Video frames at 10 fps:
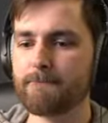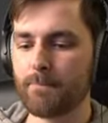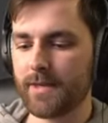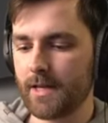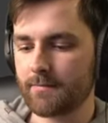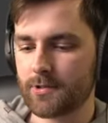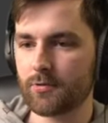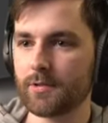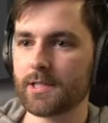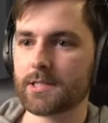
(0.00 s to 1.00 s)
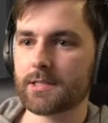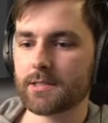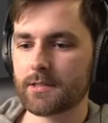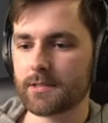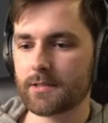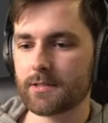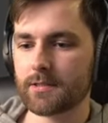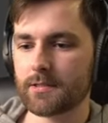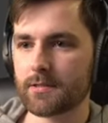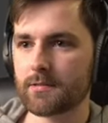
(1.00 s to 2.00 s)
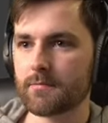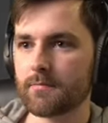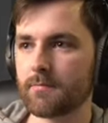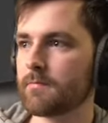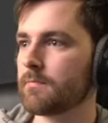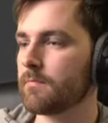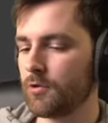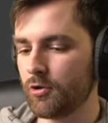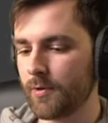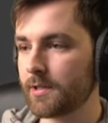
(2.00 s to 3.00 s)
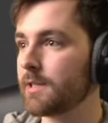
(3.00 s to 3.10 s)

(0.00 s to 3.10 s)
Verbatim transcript: Yeah, so let's... You know what?